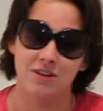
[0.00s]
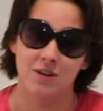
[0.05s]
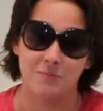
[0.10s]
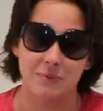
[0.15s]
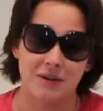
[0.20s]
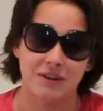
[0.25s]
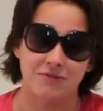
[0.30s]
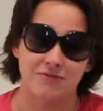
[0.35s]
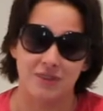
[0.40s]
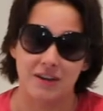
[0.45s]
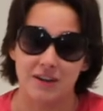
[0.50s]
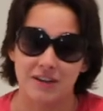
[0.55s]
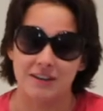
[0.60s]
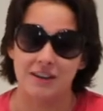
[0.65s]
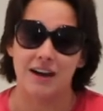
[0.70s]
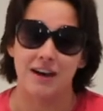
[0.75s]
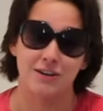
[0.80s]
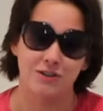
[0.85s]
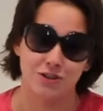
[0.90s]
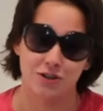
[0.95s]
a little bit of
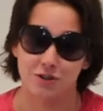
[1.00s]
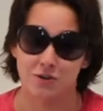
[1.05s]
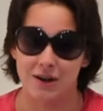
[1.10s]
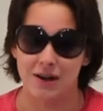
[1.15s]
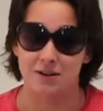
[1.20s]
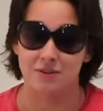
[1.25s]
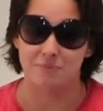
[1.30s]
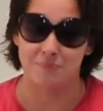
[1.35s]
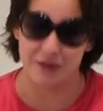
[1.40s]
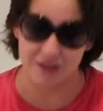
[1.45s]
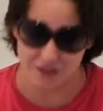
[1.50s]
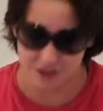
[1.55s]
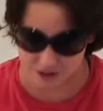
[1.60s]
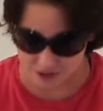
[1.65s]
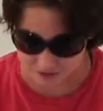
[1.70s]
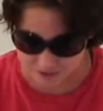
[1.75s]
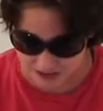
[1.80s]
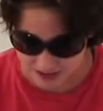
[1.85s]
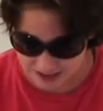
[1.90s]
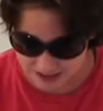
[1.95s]
an underground
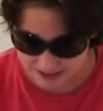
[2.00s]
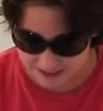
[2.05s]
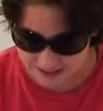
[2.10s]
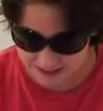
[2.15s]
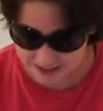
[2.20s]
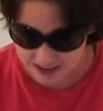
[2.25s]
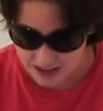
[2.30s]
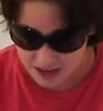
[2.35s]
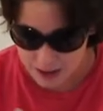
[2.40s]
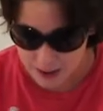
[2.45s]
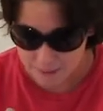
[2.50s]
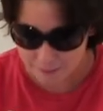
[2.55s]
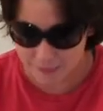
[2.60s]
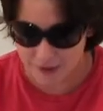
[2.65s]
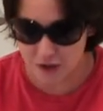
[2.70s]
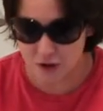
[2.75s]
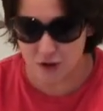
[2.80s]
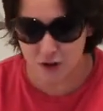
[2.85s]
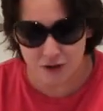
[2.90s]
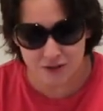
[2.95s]
bunker phase,
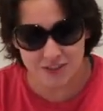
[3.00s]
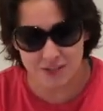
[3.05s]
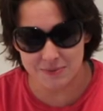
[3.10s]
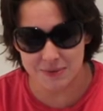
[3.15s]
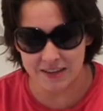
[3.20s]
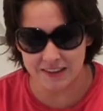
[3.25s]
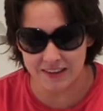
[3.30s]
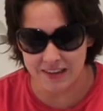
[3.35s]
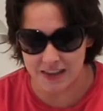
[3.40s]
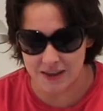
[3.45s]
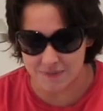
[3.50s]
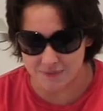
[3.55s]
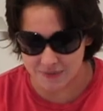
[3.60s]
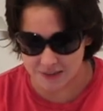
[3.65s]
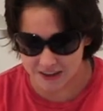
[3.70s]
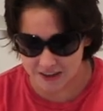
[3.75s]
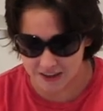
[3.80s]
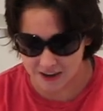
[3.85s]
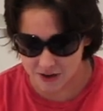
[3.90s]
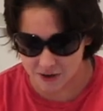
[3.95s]
but ultimately,
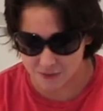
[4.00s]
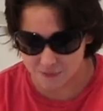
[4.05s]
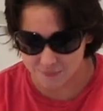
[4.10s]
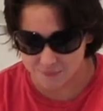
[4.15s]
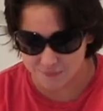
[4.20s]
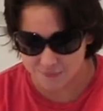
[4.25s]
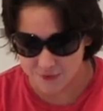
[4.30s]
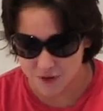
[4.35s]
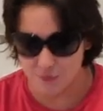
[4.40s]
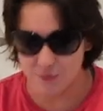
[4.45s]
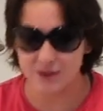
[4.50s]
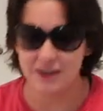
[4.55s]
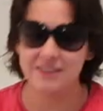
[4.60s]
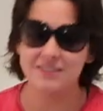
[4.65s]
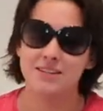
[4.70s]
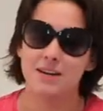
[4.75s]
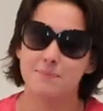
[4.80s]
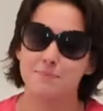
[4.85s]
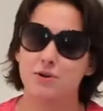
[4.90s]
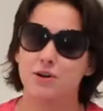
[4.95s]
you know, what
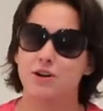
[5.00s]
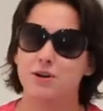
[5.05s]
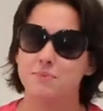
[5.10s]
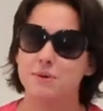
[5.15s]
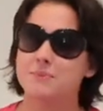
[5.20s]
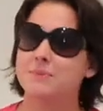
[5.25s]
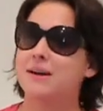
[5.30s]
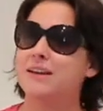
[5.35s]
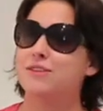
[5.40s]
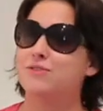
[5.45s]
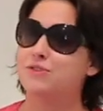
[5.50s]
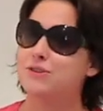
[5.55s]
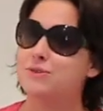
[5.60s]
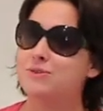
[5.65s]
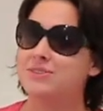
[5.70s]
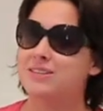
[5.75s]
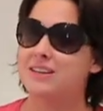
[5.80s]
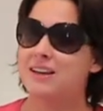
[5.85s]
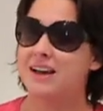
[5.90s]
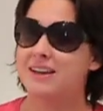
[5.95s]
ended up curbing my
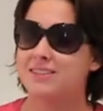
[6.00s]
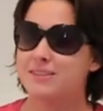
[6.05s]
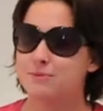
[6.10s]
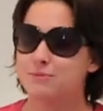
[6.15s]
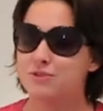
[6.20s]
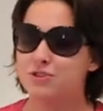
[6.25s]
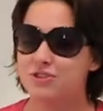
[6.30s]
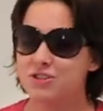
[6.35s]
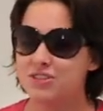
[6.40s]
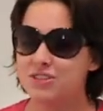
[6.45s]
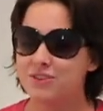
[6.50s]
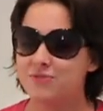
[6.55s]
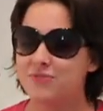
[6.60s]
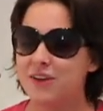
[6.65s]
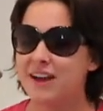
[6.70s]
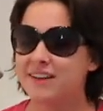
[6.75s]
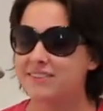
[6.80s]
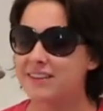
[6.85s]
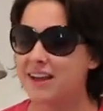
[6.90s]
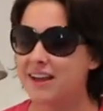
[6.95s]
enthusiasm was just the
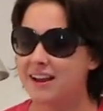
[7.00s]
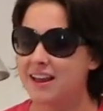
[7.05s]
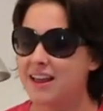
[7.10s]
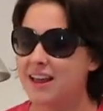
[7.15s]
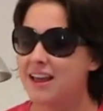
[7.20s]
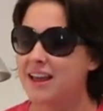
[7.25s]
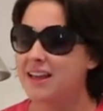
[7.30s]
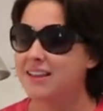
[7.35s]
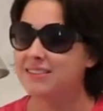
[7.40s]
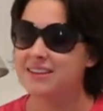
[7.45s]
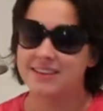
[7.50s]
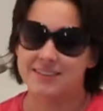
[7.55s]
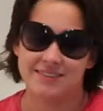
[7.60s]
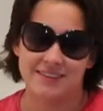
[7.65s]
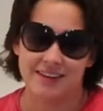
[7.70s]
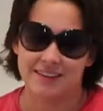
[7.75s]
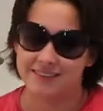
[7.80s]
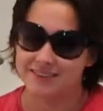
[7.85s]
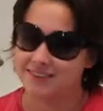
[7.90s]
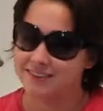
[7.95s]
fact that,
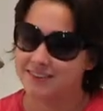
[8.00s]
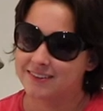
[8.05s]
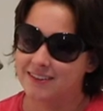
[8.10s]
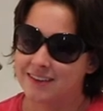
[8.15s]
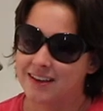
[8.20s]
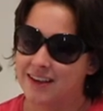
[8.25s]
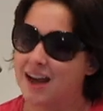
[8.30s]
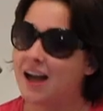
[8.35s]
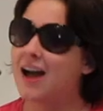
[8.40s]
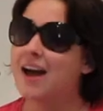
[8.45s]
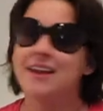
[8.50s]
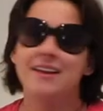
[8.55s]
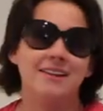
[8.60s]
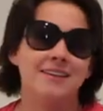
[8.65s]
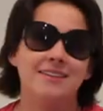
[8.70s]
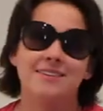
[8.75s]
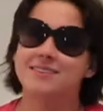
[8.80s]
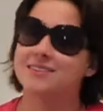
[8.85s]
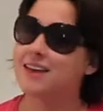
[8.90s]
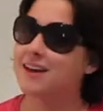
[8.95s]
listen,
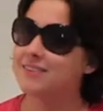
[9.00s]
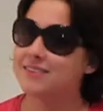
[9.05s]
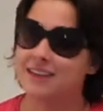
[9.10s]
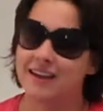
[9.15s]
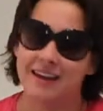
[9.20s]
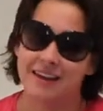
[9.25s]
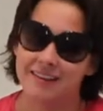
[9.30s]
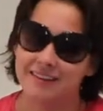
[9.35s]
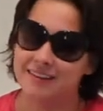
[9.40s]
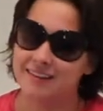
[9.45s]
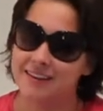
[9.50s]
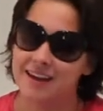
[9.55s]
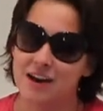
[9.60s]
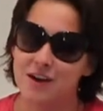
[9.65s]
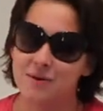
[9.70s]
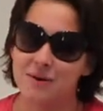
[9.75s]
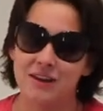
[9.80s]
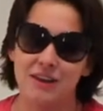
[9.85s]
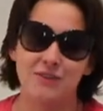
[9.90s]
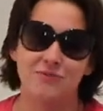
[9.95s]
I need sunlight, you
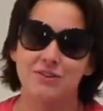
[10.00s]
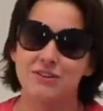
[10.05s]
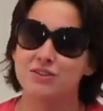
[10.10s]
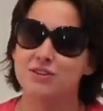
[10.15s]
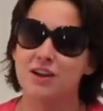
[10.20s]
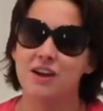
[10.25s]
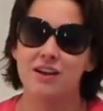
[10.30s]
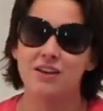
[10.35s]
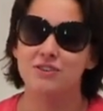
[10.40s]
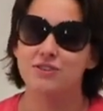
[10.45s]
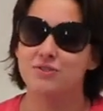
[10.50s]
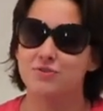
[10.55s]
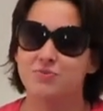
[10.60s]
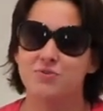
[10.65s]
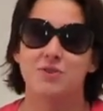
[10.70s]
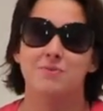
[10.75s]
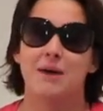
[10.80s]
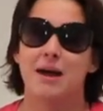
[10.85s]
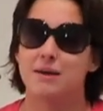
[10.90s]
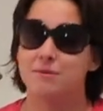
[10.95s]
know? And if it's not
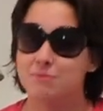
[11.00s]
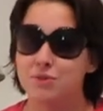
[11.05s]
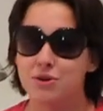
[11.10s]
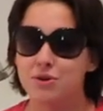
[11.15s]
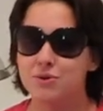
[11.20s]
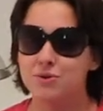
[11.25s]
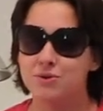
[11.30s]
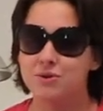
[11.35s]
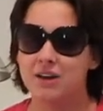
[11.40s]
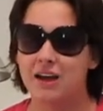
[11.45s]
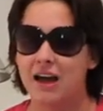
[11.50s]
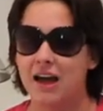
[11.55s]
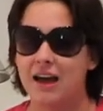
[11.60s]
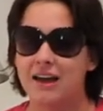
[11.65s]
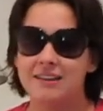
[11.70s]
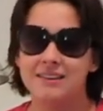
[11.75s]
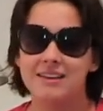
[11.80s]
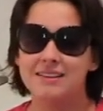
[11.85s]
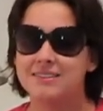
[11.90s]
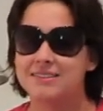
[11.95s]
for my mood,
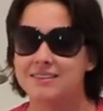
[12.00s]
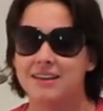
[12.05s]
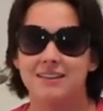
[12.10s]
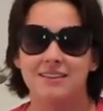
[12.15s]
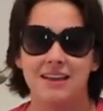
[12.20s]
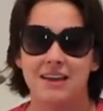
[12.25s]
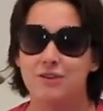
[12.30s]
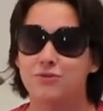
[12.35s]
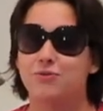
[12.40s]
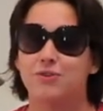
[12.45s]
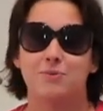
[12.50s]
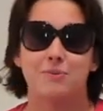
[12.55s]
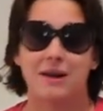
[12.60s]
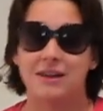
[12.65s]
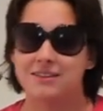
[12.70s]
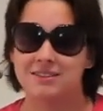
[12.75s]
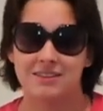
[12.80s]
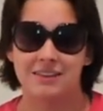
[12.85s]
I need sunlight for my